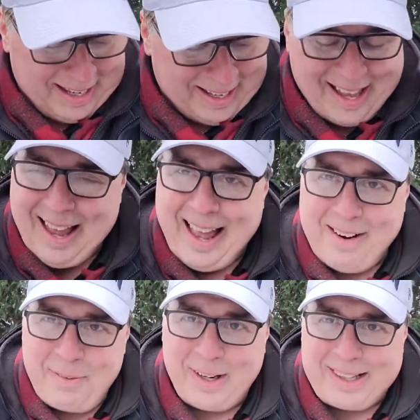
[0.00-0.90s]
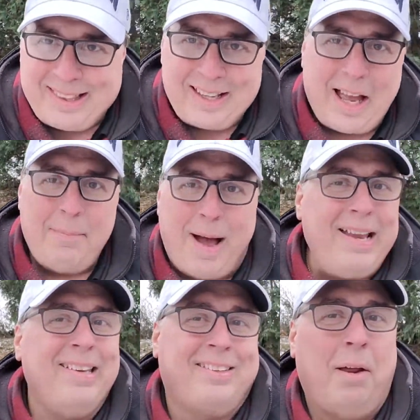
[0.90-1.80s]
I, I really think I'm
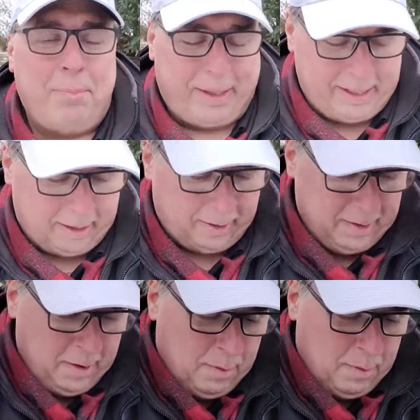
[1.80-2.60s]
onto something here.